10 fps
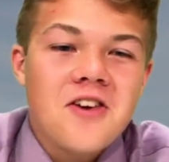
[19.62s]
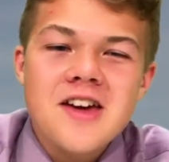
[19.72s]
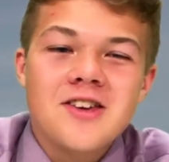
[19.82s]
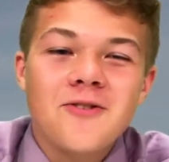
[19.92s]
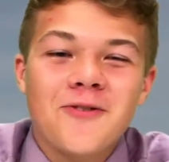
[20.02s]

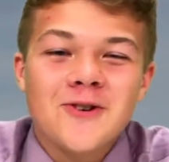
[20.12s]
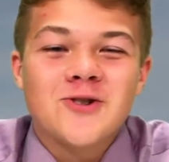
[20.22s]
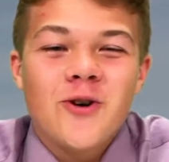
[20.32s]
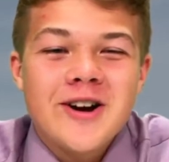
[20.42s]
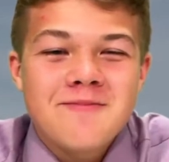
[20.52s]
thank you for
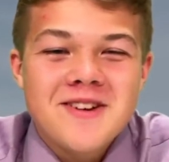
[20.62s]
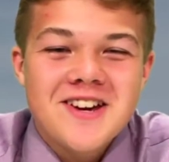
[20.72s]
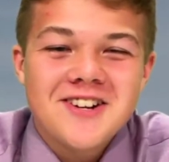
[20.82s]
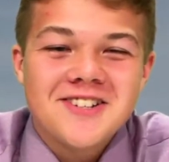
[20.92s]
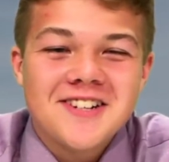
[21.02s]
joining me
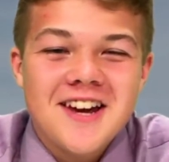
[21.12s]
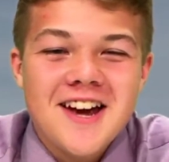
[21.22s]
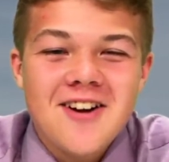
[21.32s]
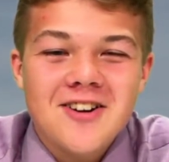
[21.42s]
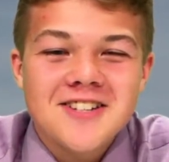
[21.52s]
here
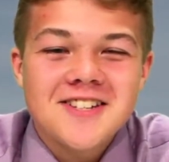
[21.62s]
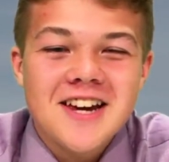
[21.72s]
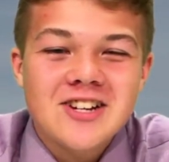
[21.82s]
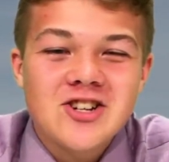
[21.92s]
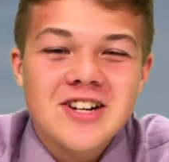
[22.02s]
today on
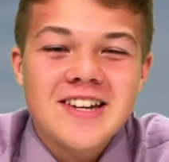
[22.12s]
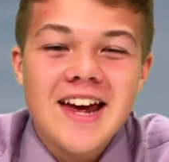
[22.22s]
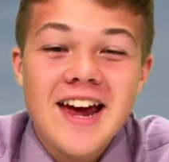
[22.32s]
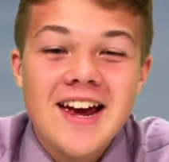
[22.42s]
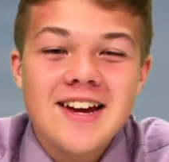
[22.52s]
station
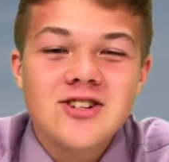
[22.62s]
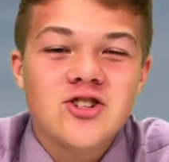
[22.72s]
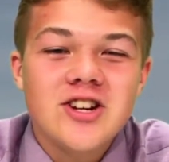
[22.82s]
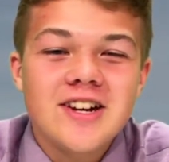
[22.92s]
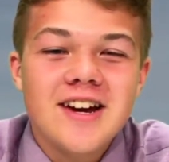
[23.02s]

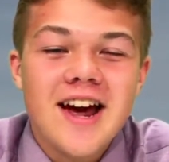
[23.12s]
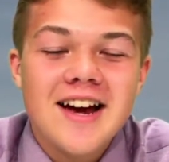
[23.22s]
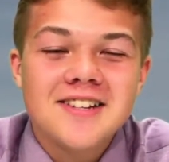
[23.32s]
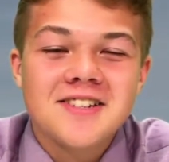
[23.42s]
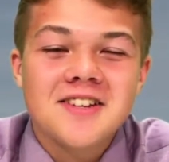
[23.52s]

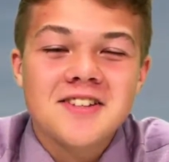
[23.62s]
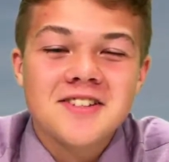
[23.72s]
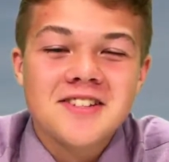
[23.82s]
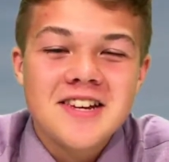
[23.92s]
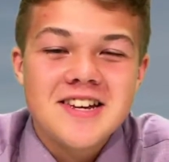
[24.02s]

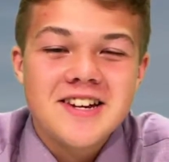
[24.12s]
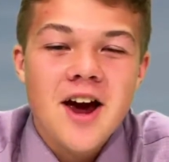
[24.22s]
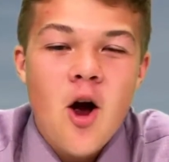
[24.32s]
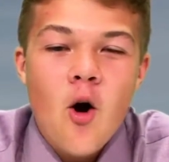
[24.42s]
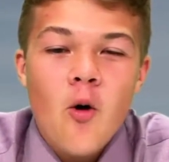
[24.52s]

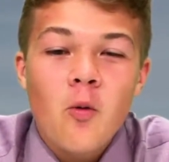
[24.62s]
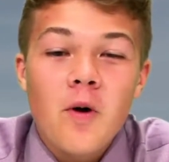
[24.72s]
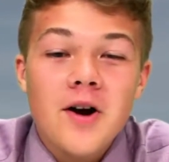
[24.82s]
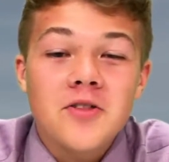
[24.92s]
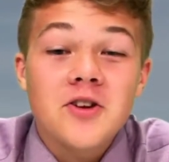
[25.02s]
KGSC,
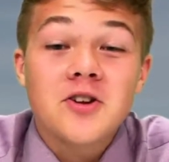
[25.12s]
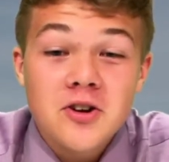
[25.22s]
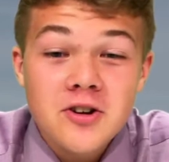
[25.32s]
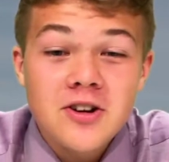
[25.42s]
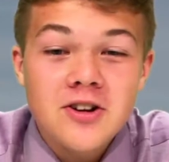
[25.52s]
where the
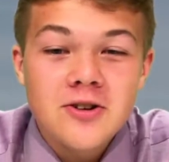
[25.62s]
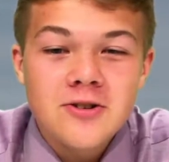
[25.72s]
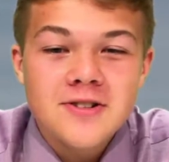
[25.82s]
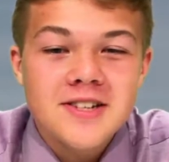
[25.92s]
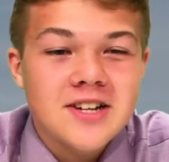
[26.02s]
good
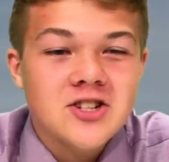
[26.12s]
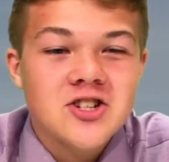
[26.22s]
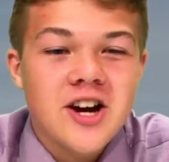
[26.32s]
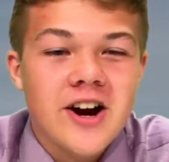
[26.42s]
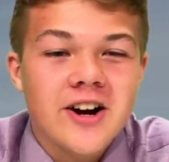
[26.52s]
news gets
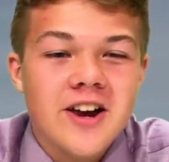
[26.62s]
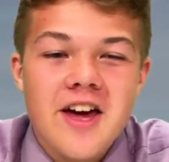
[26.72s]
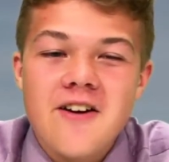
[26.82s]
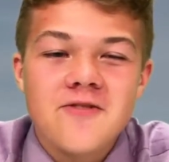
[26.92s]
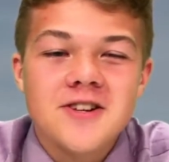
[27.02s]
shared
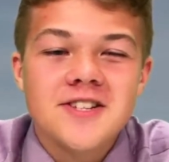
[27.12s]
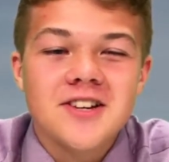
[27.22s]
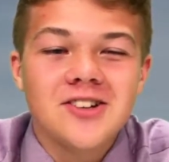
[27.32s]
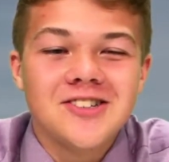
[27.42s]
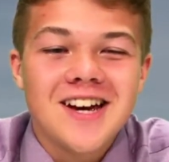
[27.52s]
every
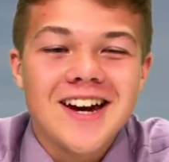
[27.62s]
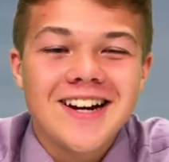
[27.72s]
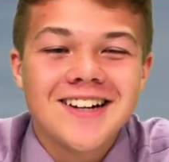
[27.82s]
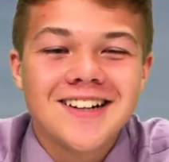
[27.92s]
single day.